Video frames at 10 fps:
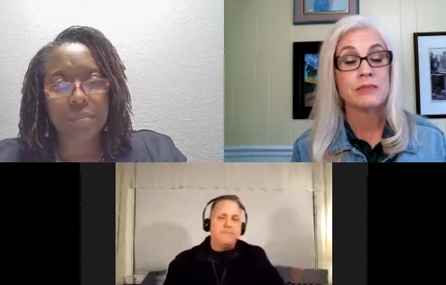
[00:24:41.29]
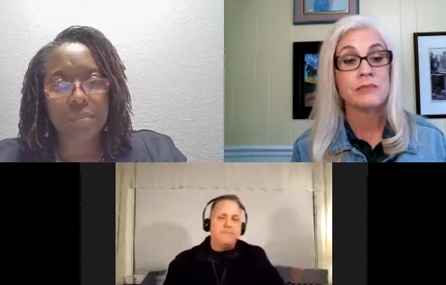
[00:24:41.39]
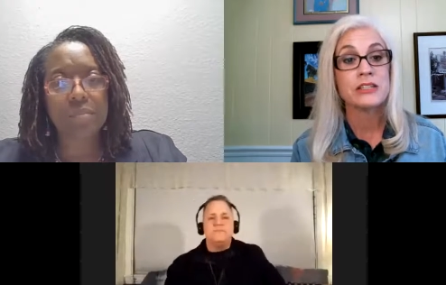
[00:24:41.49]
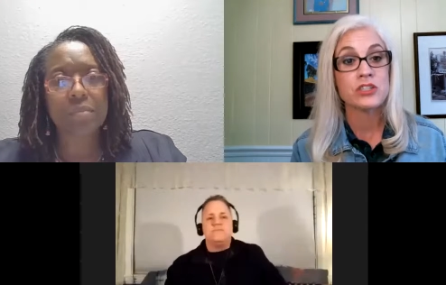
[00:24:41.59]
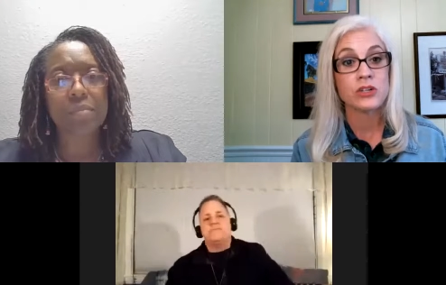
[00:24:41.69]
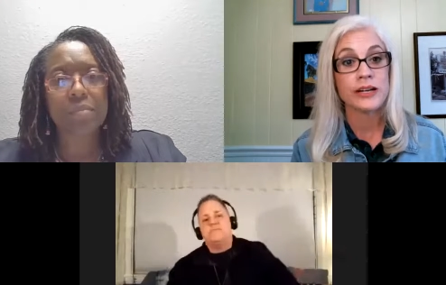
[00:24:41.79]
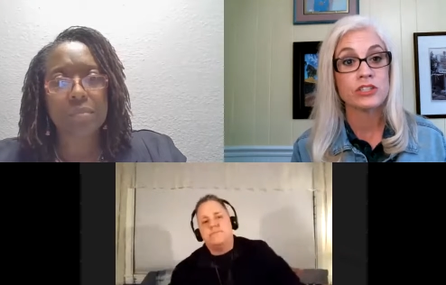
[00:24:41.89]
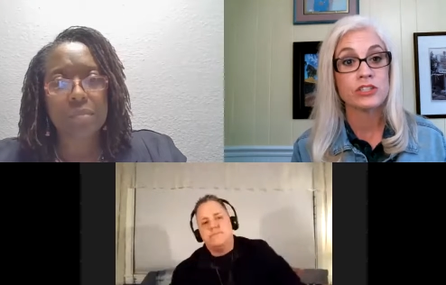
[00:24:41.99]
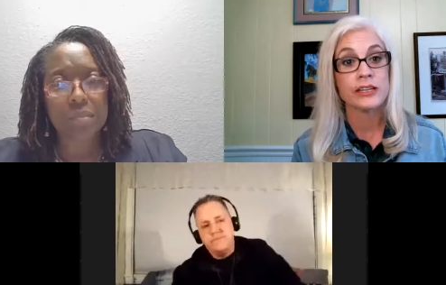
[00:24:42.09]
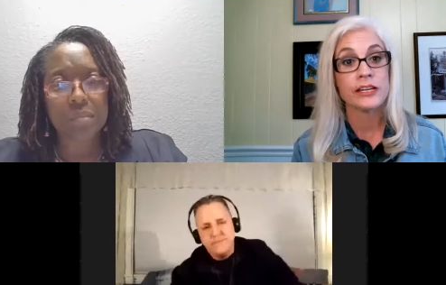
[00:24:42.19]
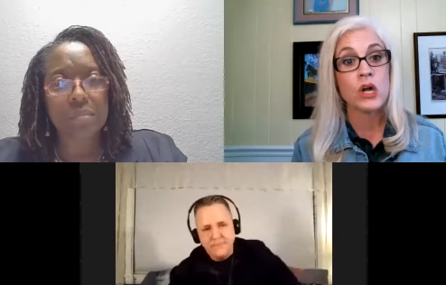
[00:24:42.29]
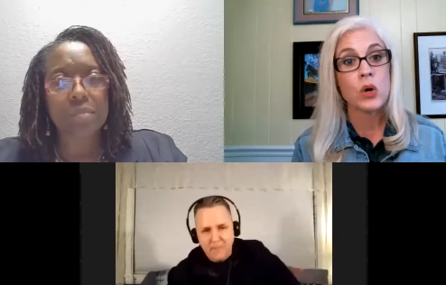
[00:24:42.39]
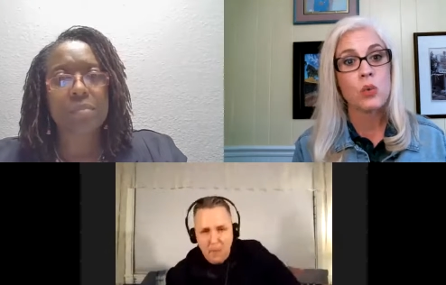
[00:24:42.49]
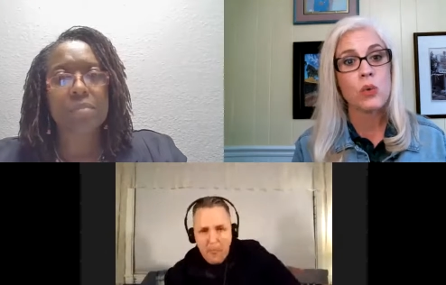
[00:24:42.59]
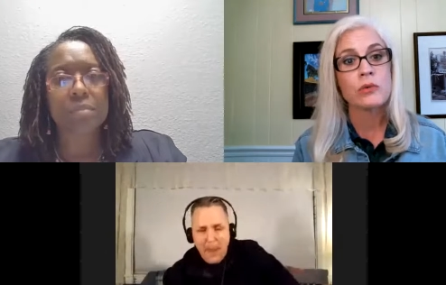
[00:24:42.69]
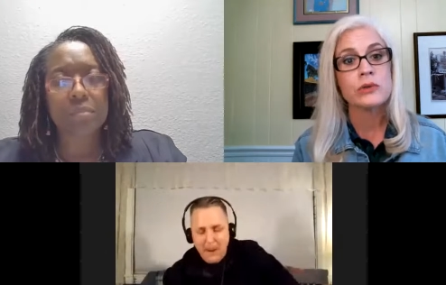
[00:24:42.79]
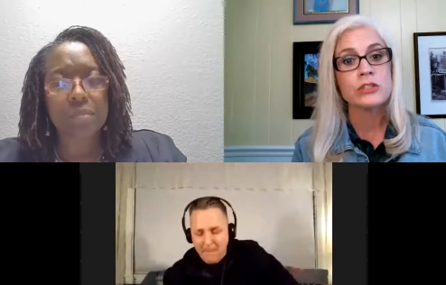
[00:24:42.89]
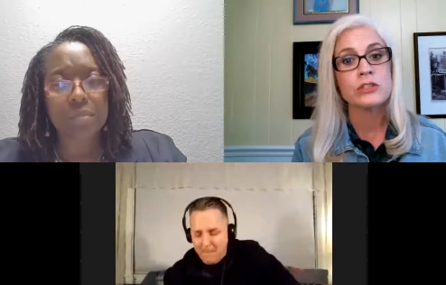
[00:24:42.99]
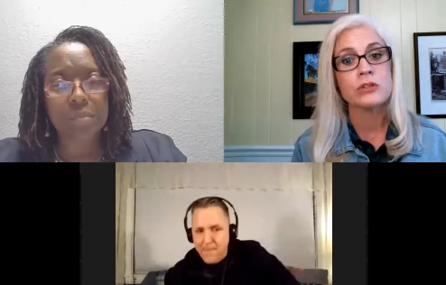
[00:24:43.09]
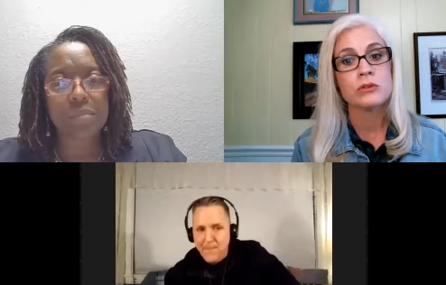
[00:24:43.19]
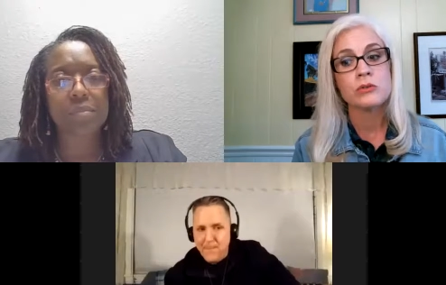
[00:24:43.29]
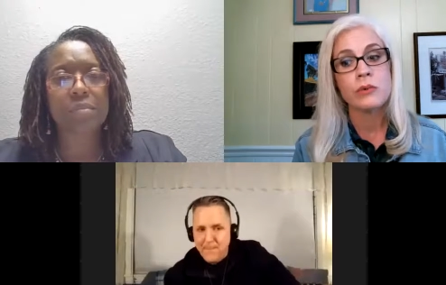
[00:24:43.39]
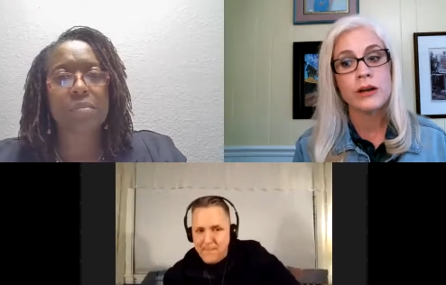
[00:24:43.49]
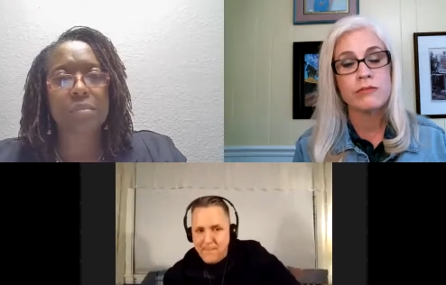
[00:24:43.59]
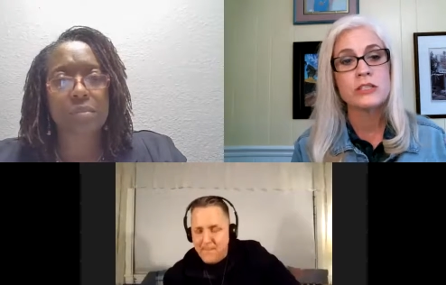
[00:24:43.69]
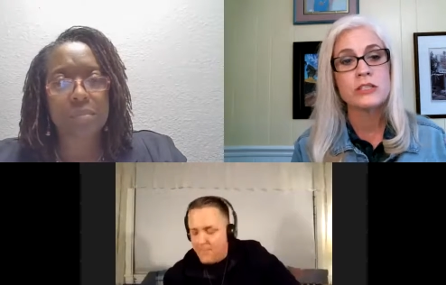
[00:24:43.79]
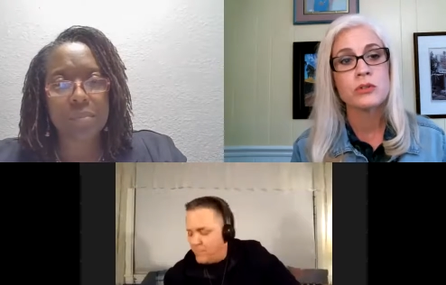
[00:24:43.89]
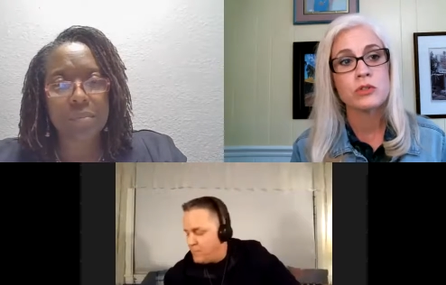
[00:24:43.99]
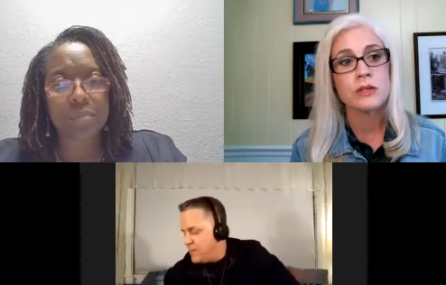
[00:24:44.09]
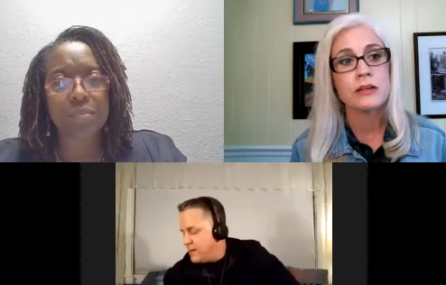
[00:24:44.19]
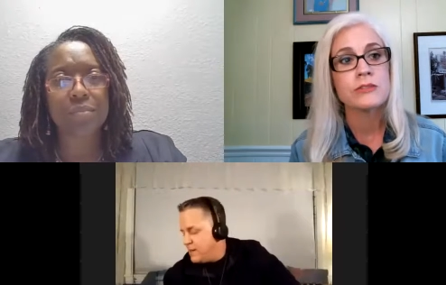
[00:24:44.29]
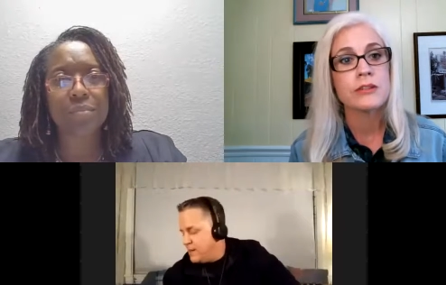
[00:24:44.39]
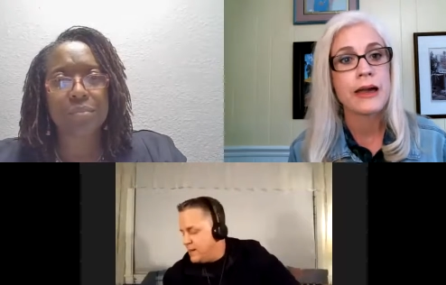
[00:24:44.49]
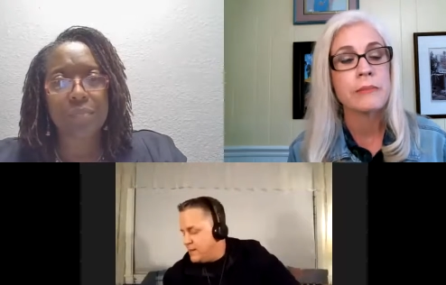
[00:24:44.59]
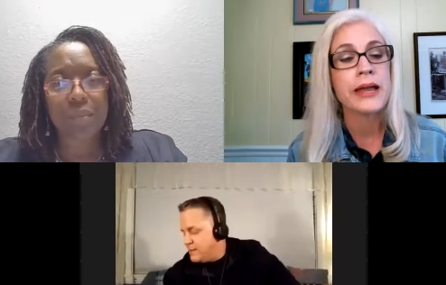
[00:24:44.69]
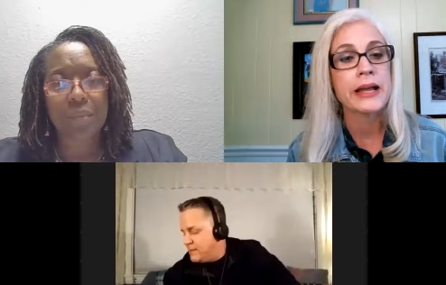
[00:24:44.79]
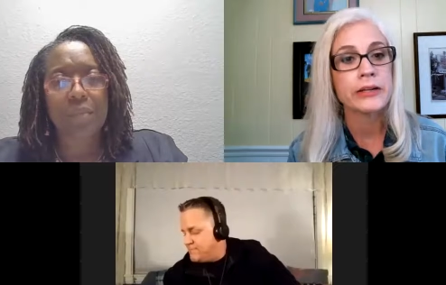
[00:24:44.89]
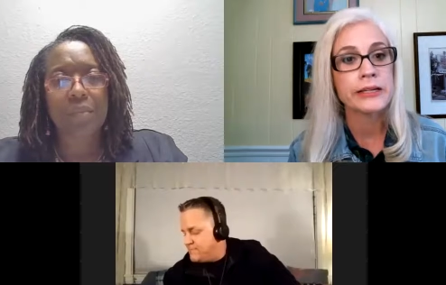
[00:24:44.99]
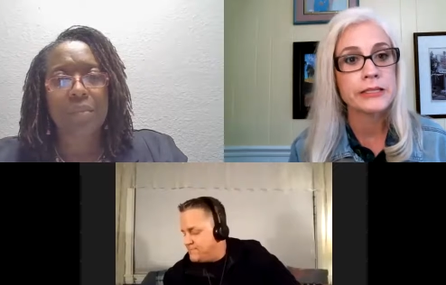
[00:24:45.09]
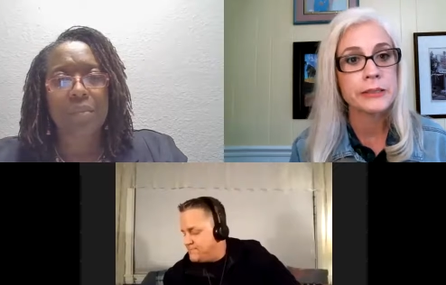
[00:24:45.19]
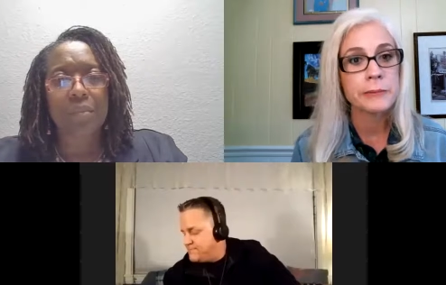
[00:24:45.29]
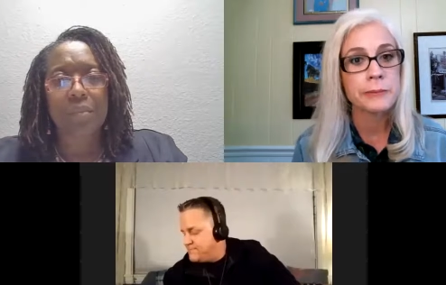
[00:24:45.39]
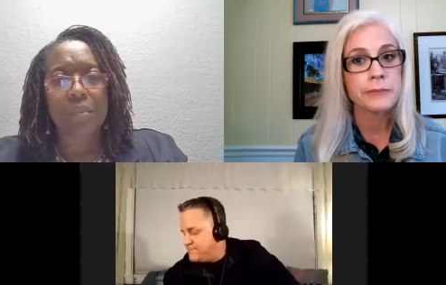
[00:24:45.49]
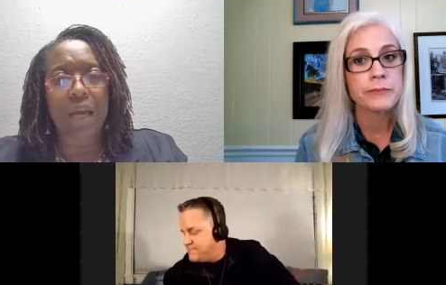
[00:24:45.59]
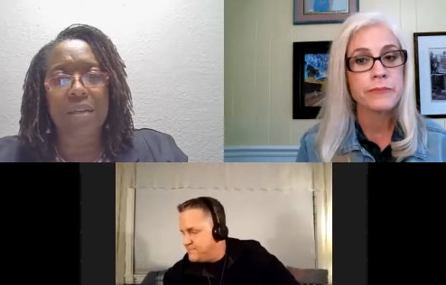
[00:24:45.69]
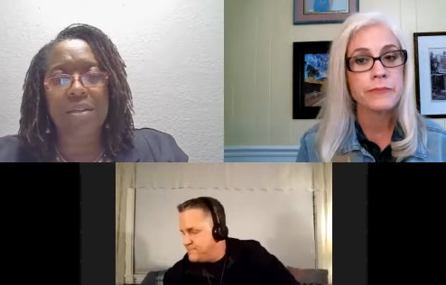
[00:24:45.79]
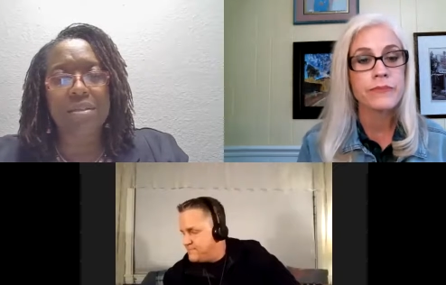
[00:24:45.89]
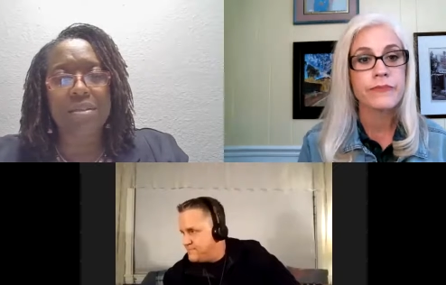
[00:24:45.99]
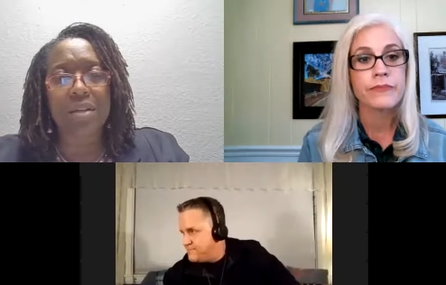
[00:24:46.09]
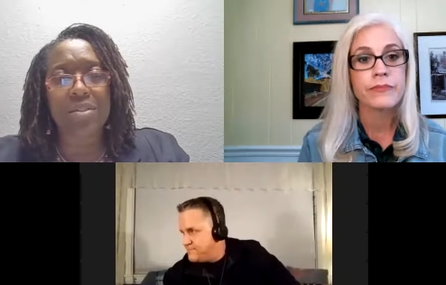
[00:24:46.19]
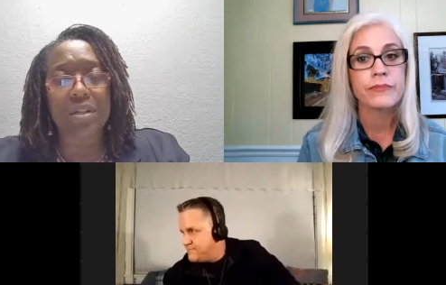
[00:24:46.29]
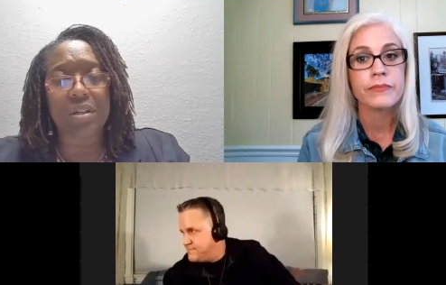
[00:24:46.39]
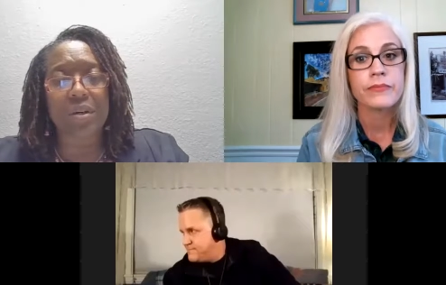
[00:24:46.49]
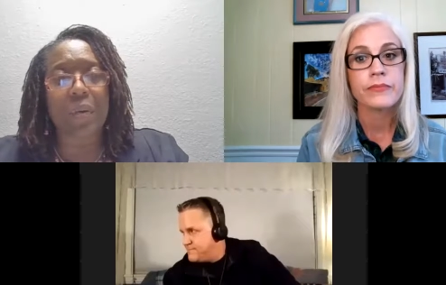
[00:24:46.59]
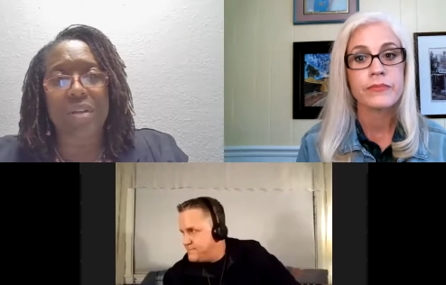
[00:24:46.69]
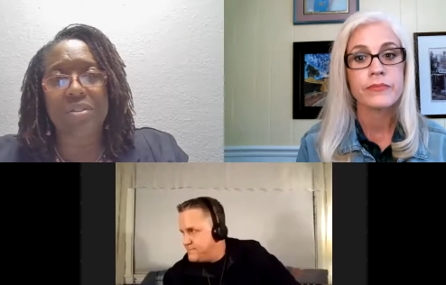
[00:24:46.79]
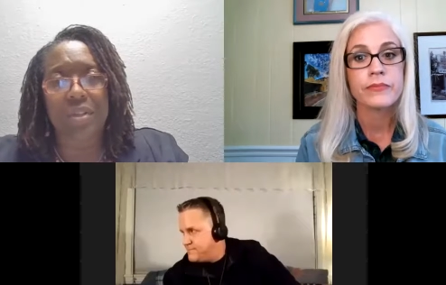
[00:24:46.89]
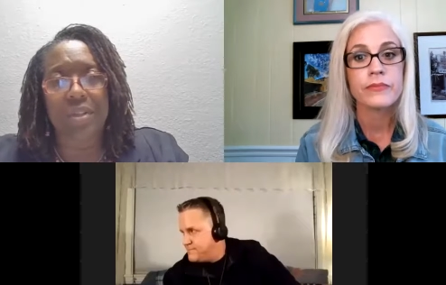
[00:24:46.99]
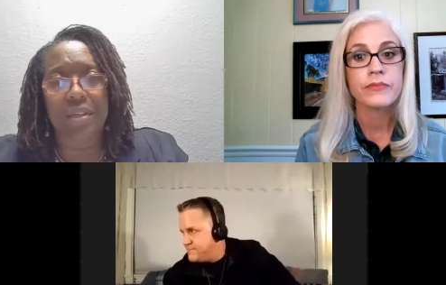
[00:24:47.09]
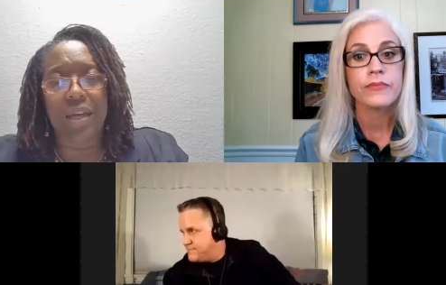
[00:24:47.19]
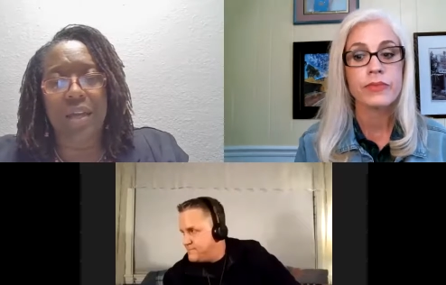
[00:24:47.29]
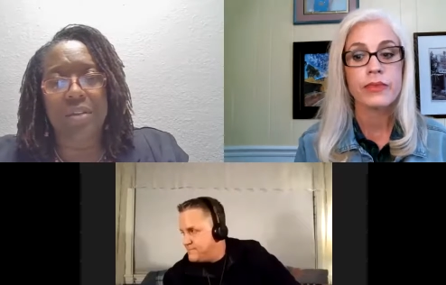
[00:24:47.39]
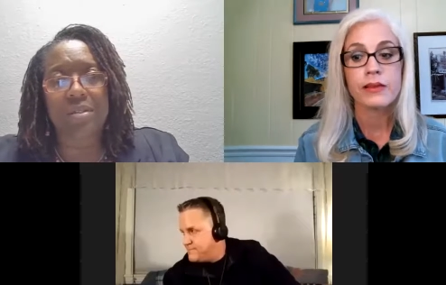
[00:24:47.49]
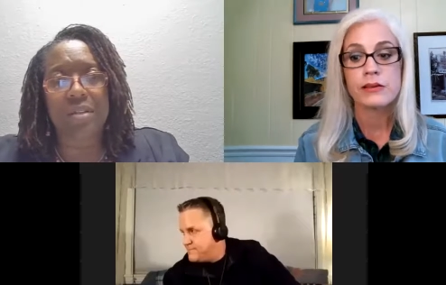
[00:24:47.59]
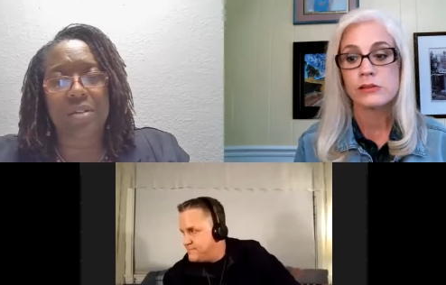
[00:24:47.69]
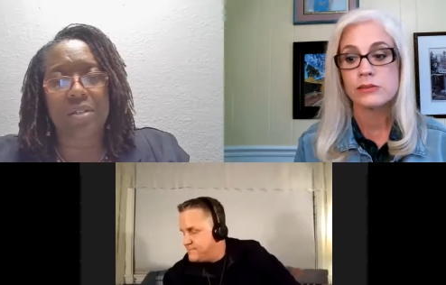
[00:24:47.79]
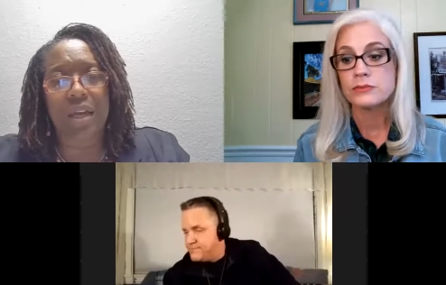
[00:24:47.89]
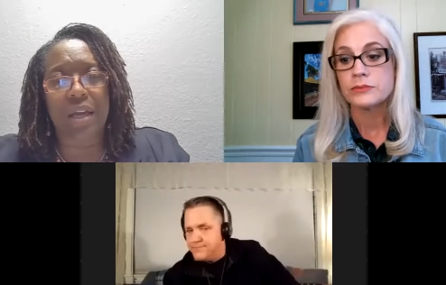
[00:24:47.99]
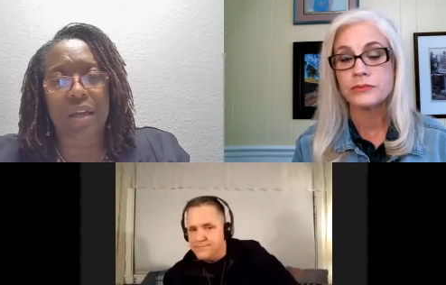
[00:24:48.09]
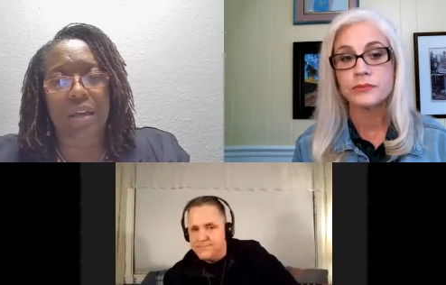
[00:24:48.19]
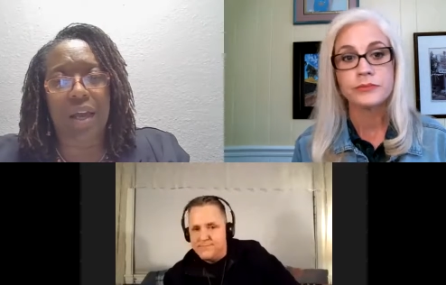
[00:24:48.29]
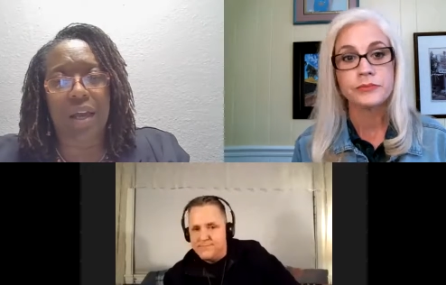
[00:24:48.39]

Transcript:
Speaker 1: administration. what advice would you give to that
Speaker 2: parent? That is such a good question, and such a